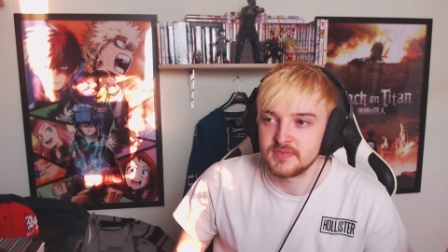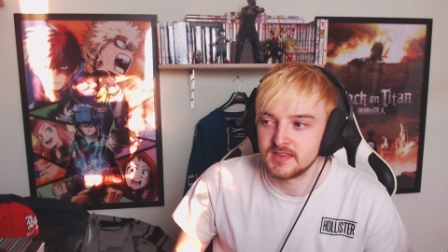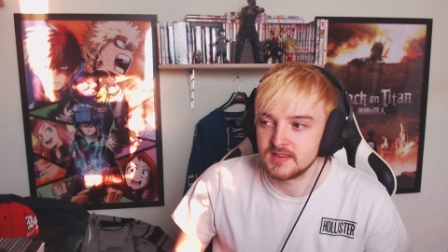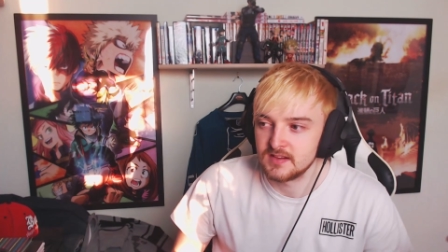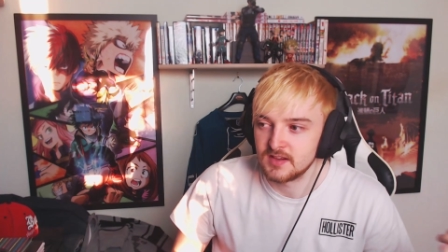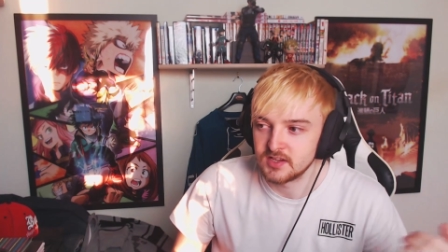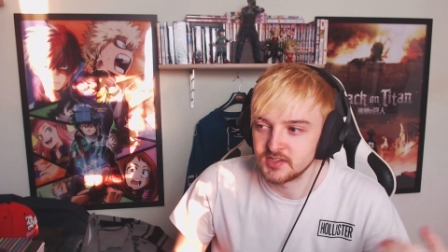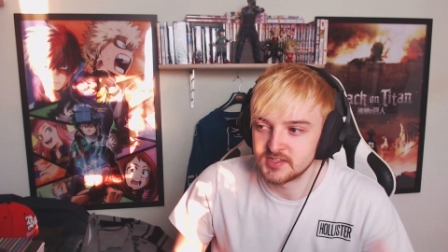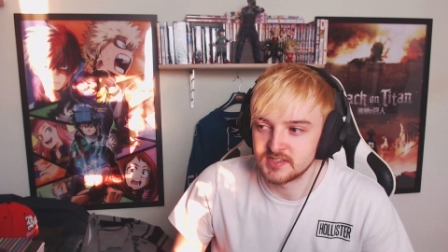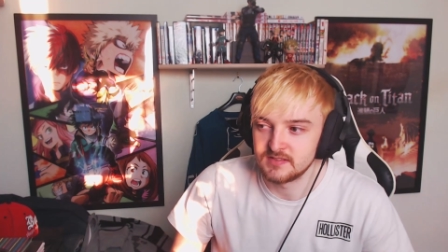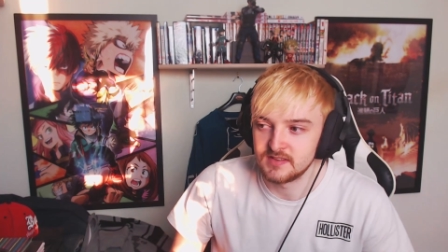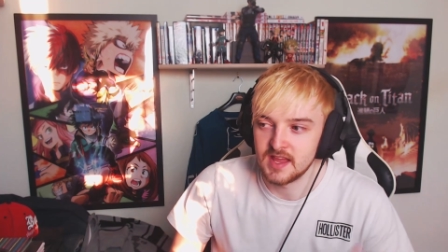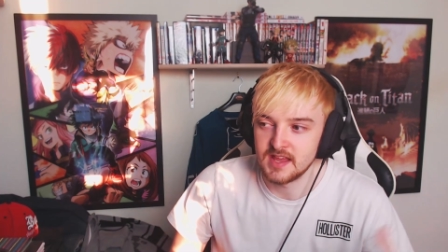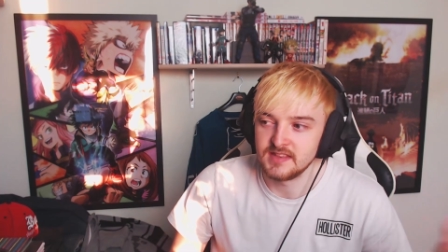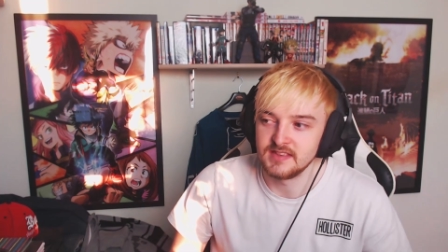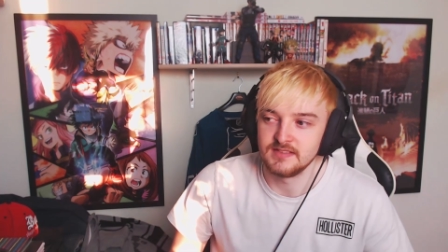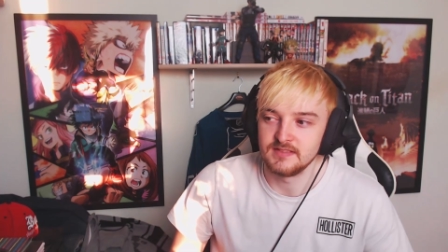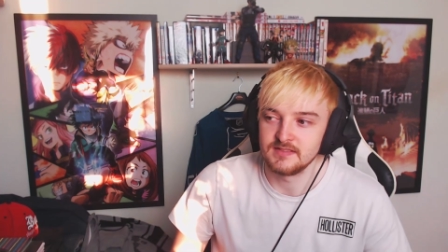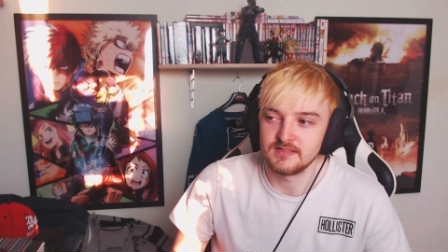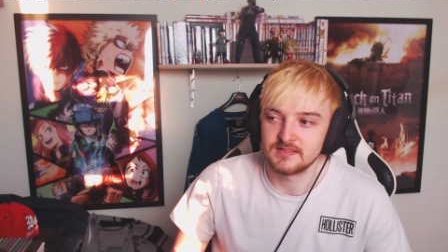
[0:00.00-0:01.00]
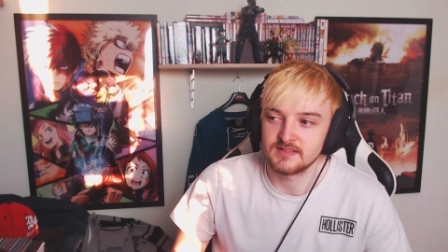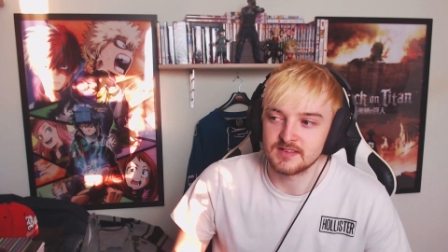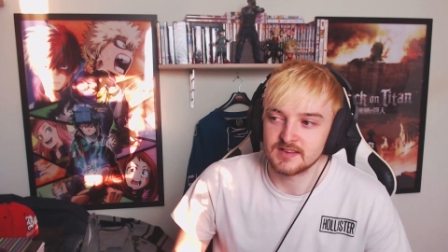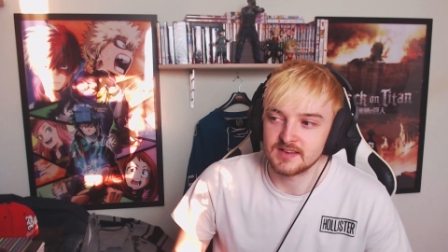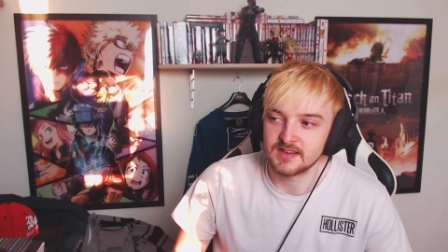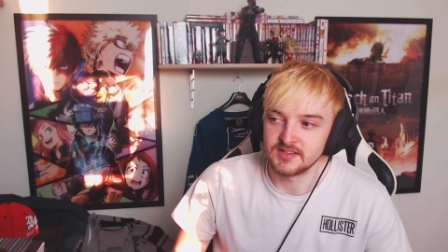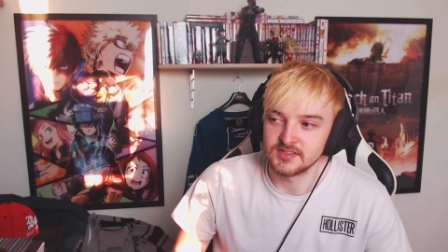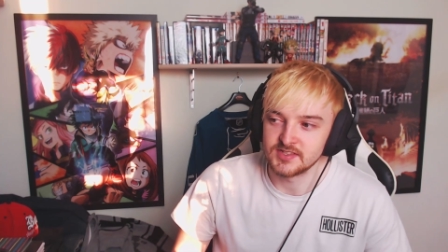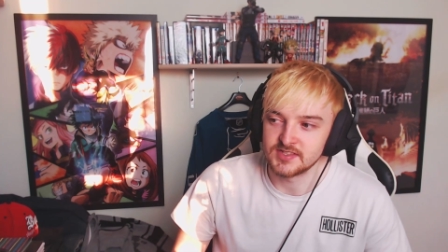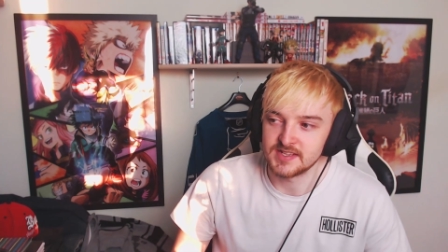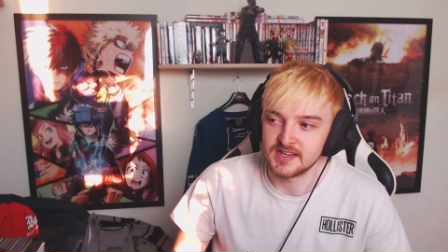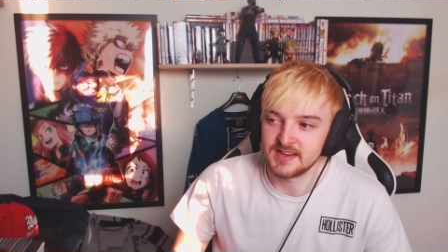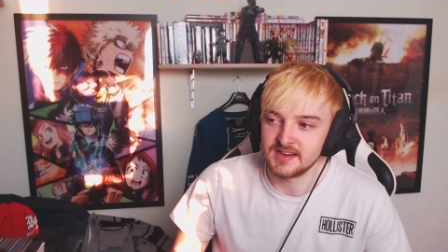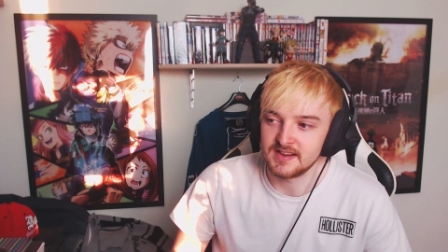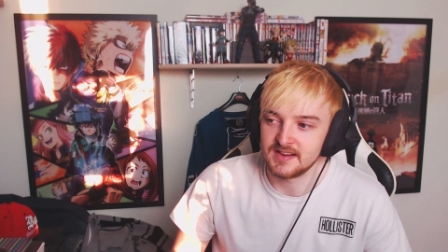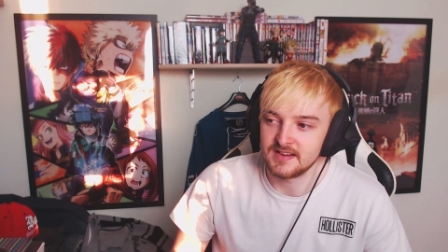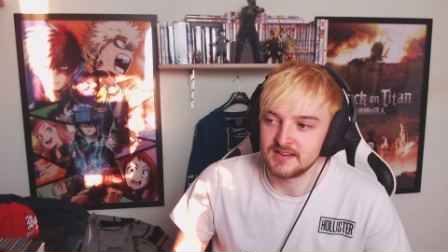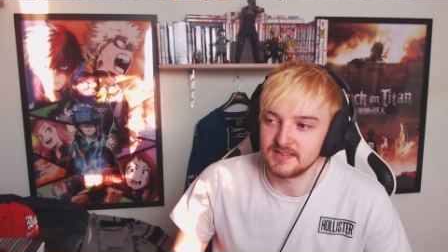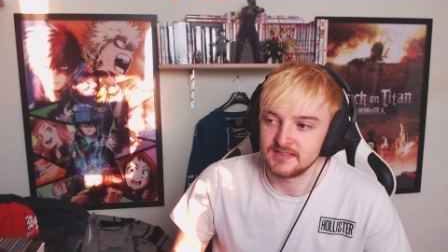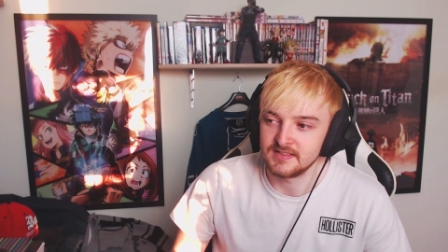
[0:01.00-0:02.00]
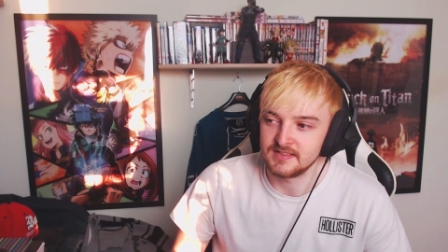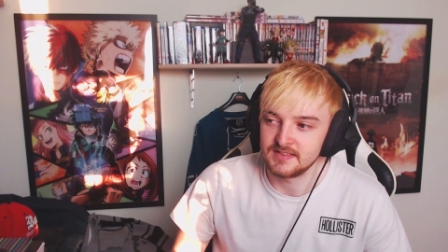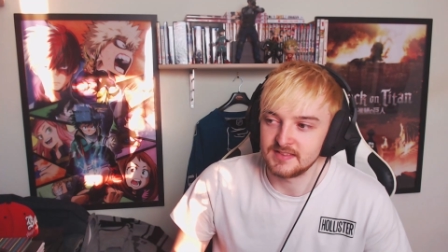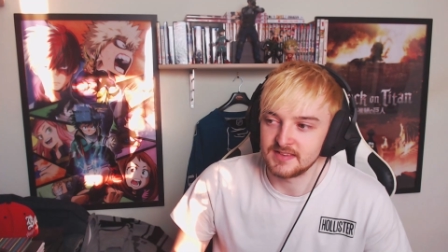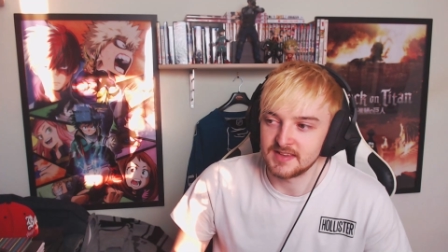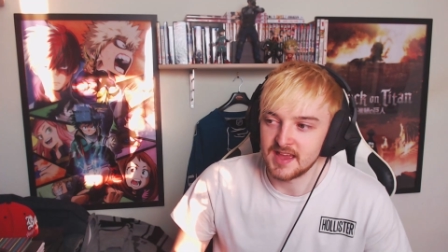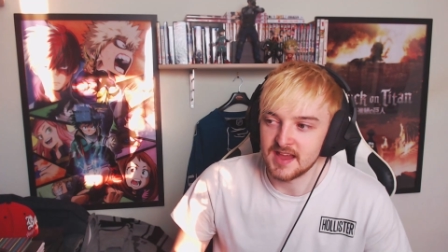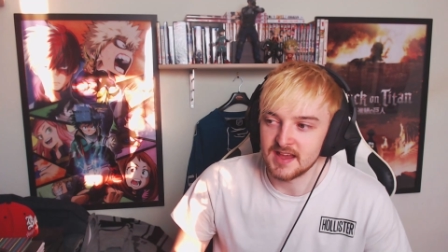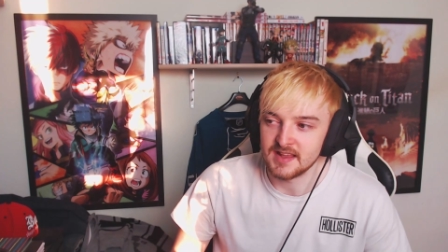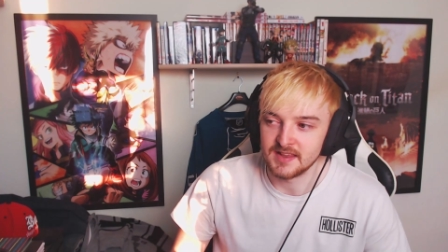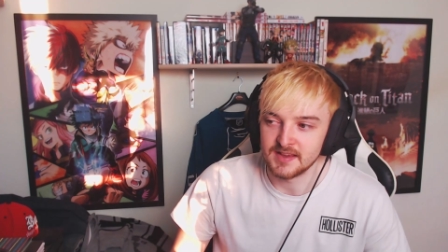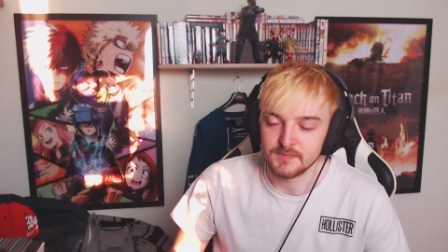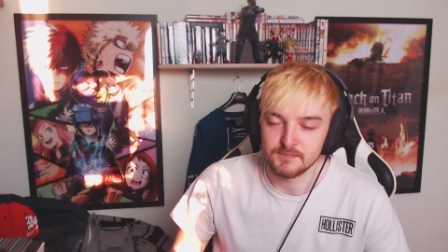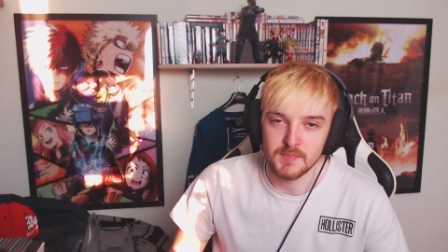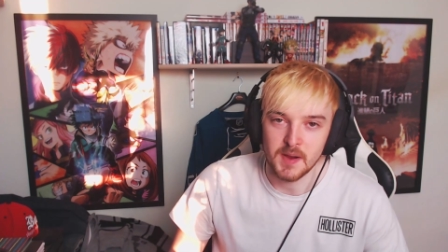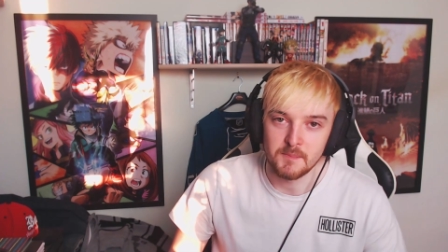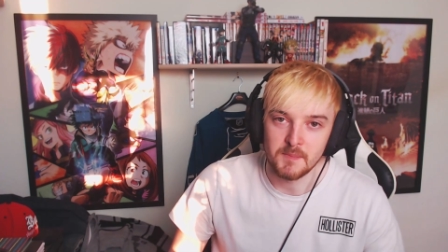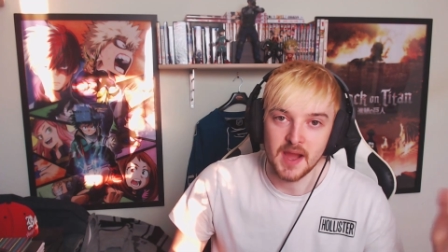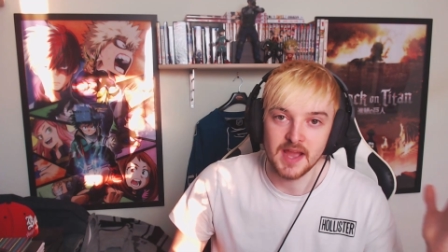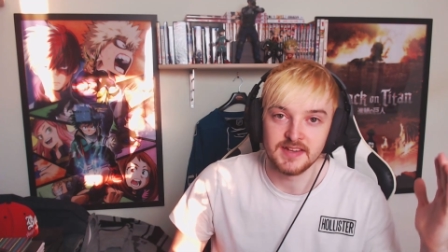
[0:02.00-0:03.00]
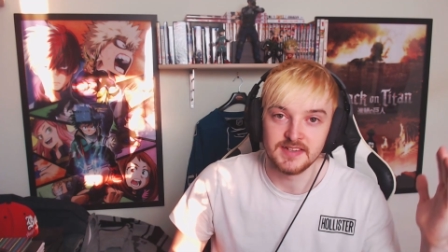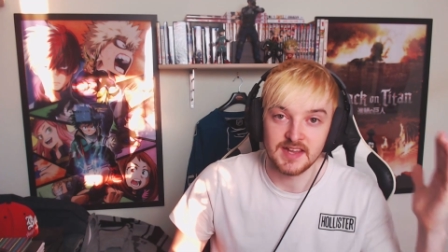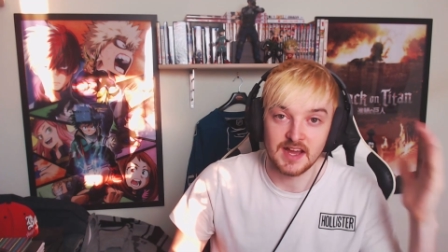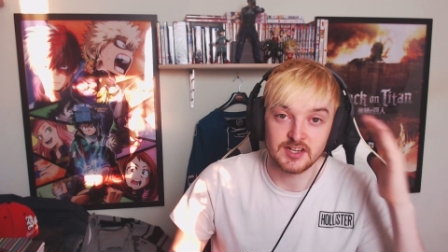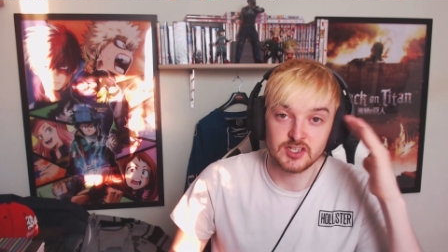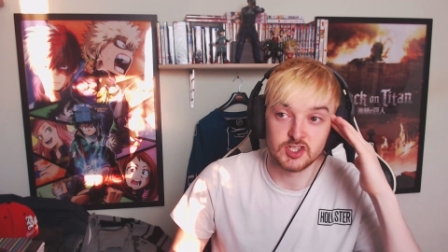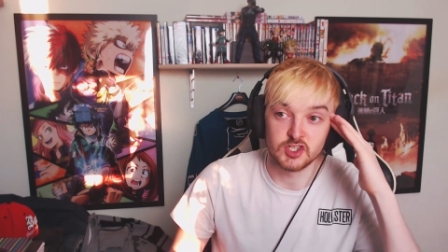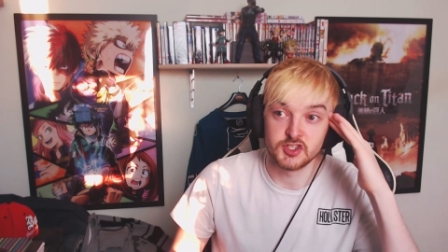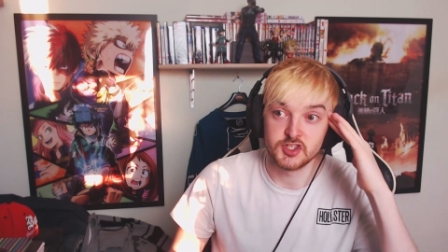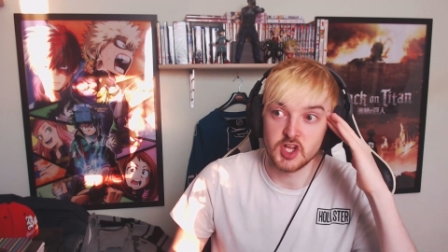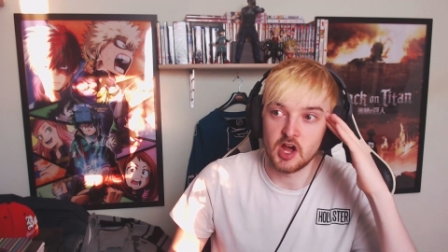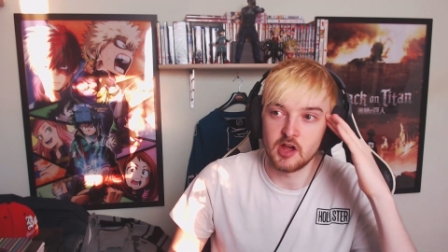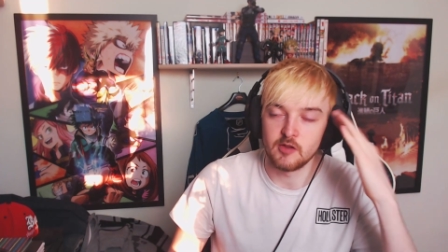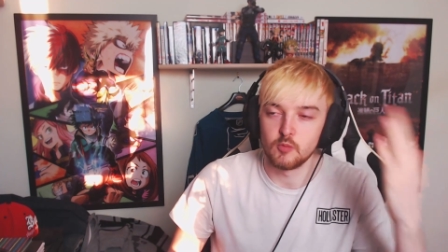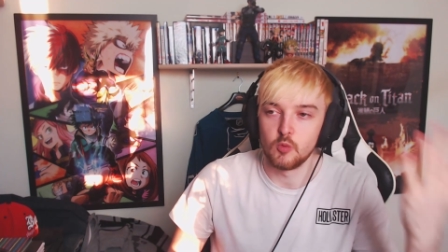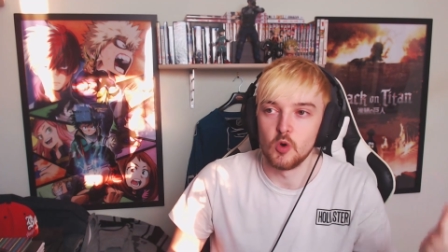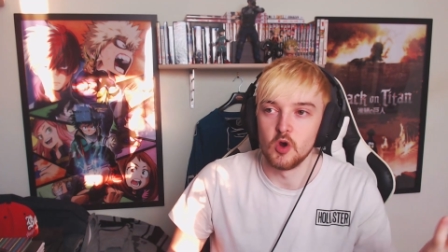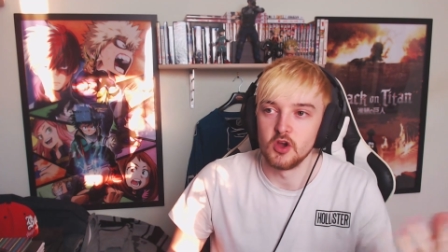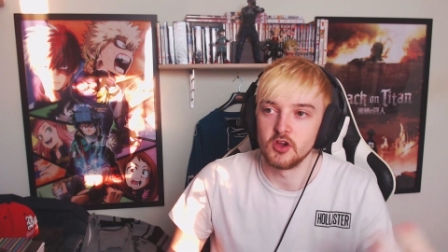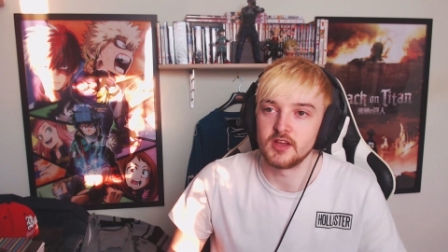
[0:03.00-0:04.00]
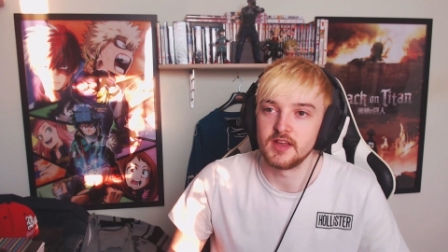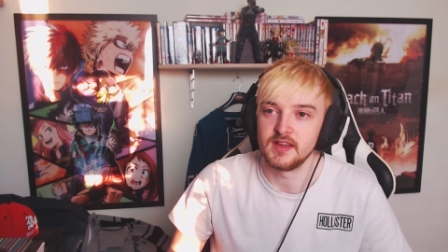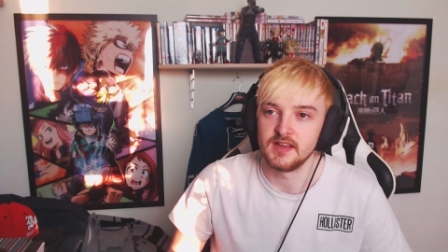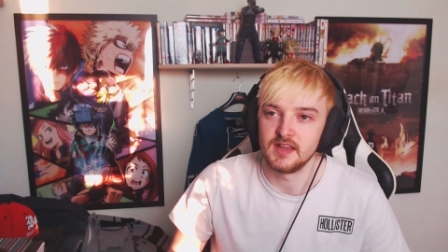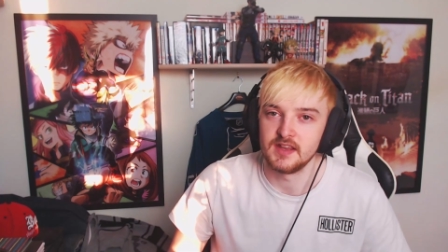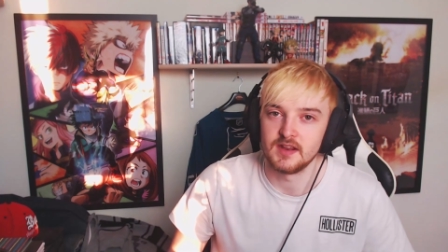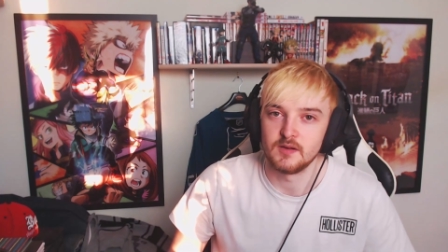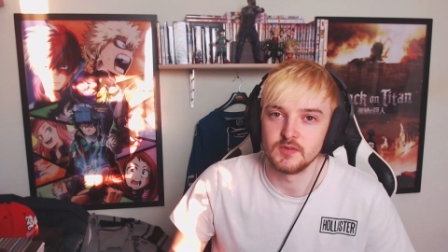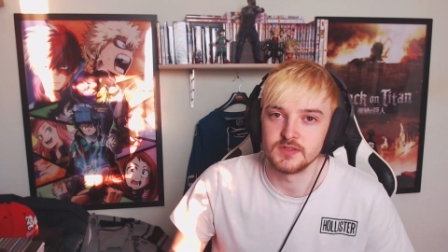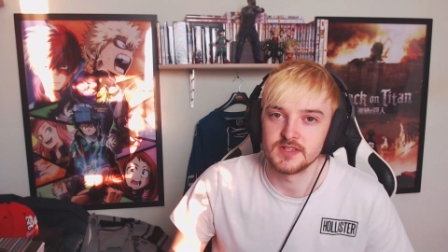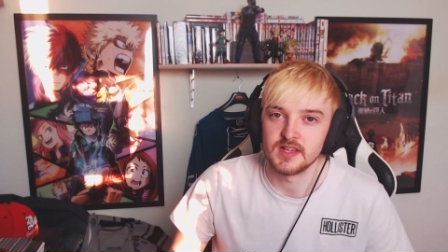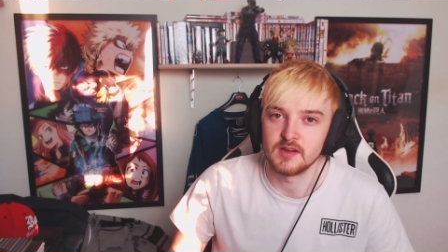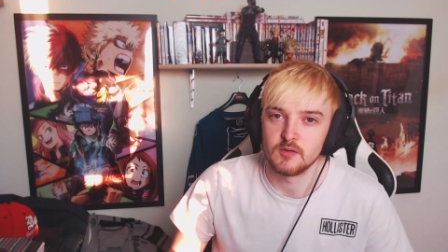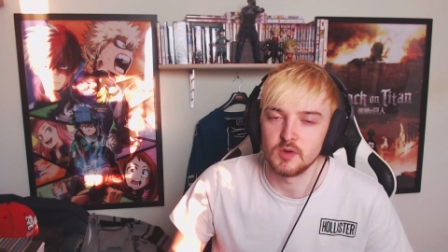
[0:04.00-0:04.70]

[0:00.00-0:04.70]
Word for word: because then, because uh, yeah, like, my mind actually started working, and I was like,